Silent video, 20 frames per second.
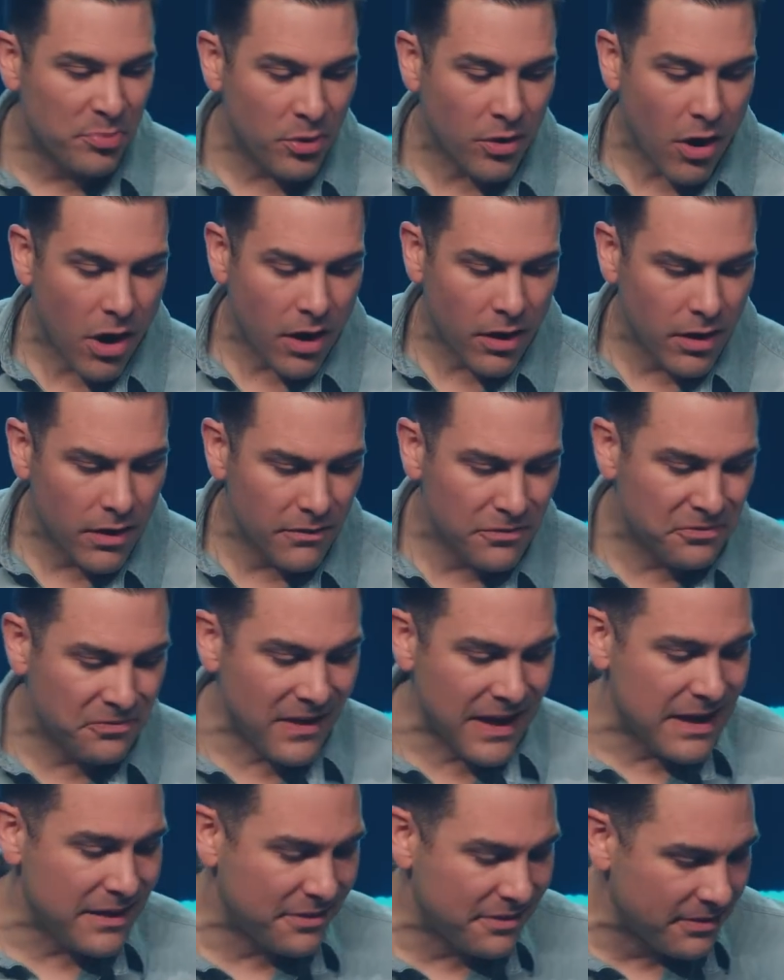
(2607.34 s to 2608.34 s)
put our
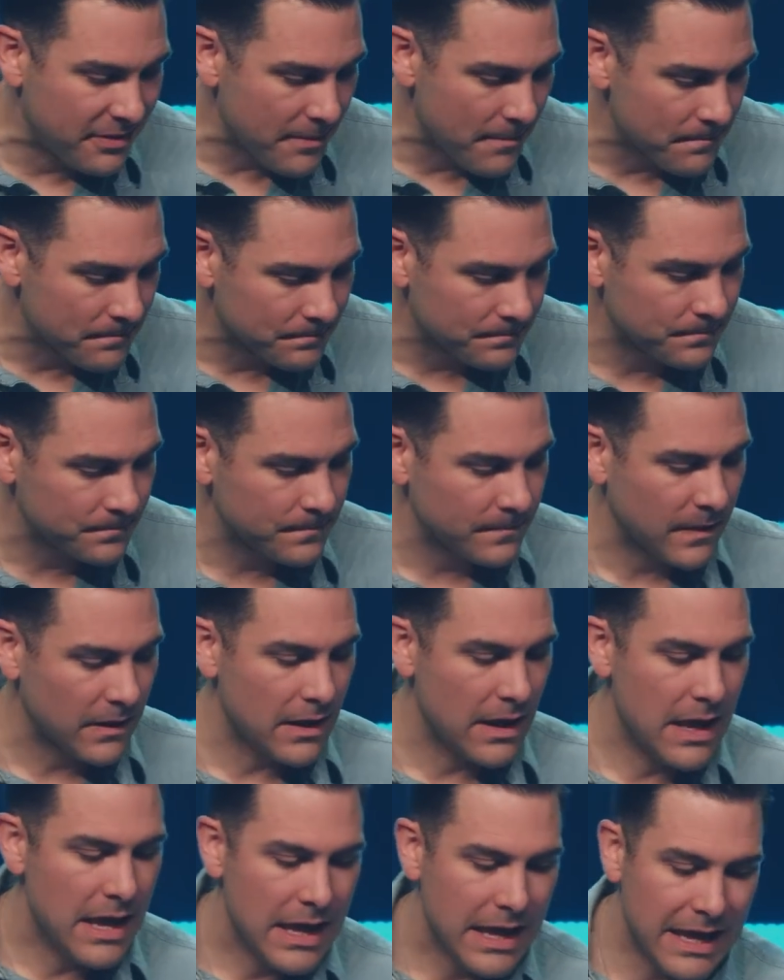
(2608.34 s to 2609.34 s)
faith
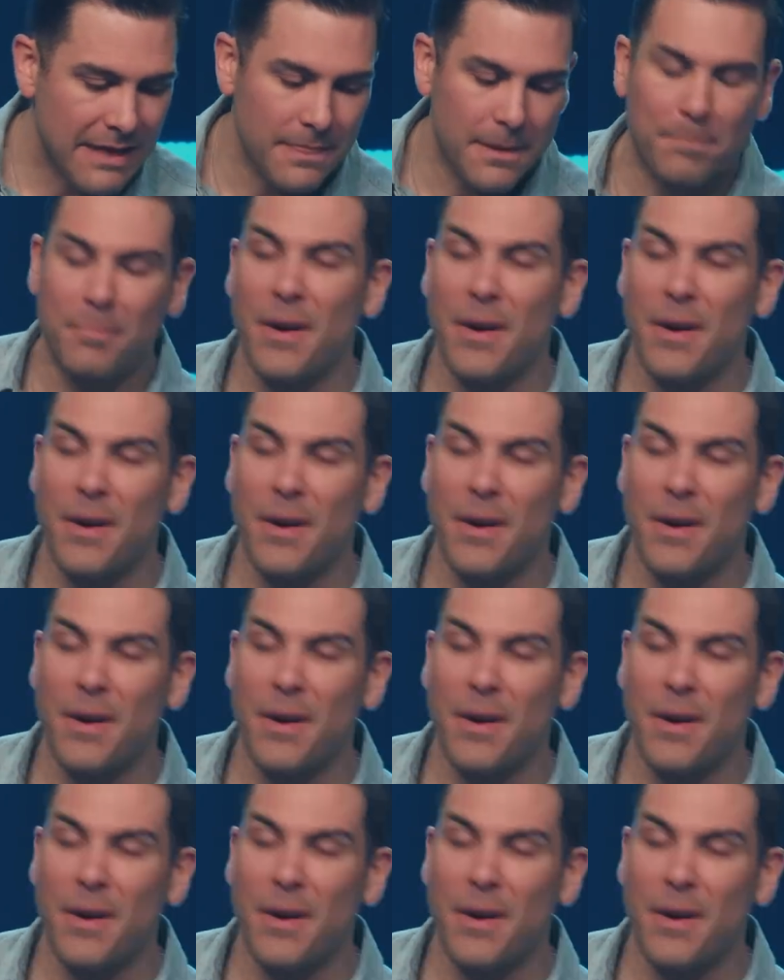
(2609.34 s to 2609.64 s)
in the